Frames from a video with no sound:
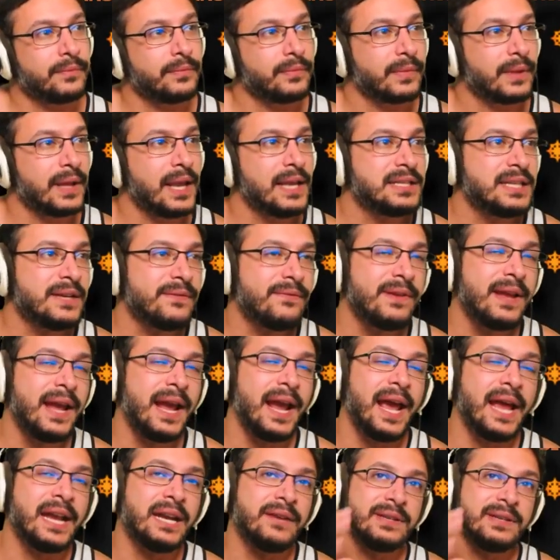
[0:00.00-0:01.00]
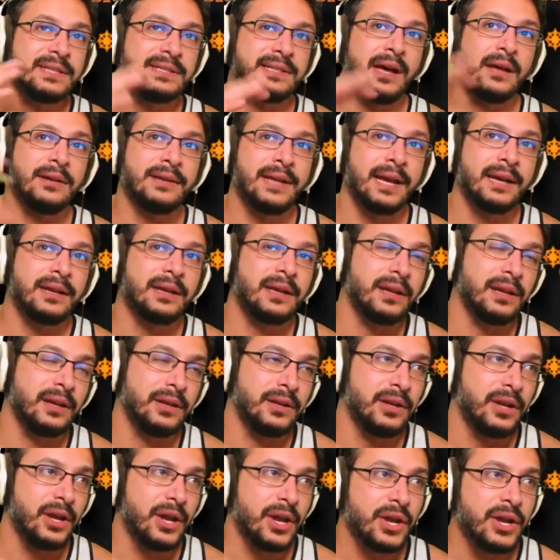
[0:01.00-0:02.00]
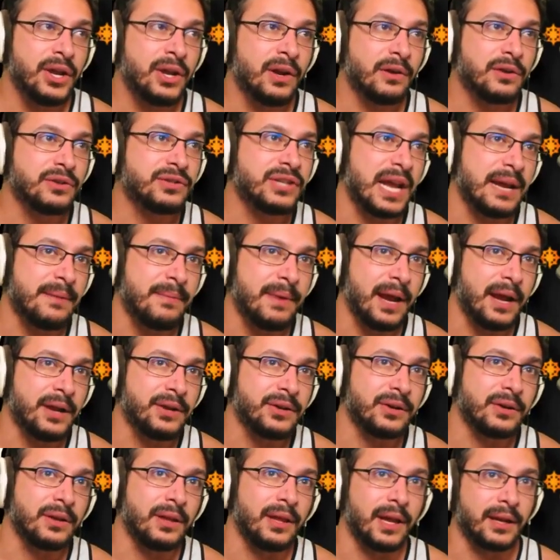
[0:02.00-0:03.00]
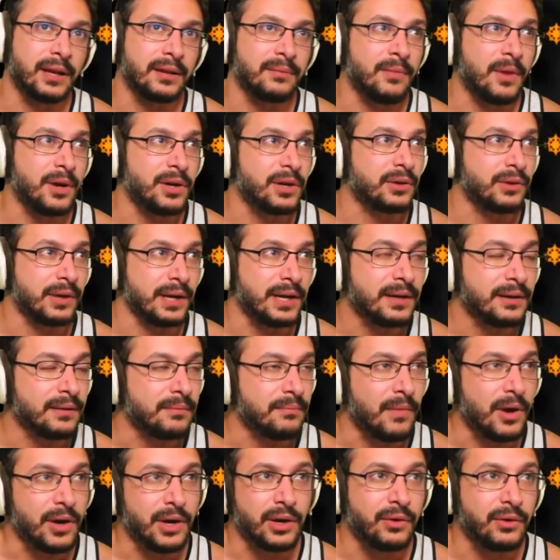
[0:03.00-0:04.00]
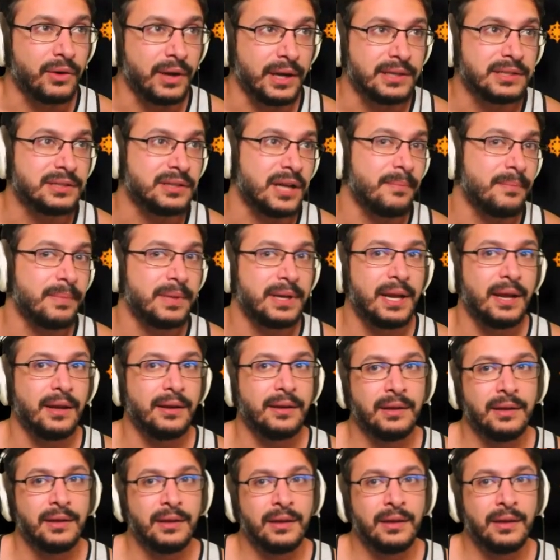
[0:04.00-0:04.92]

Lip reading: It's definitely a different style deck. You don't jam it in your like mono green stompy deck.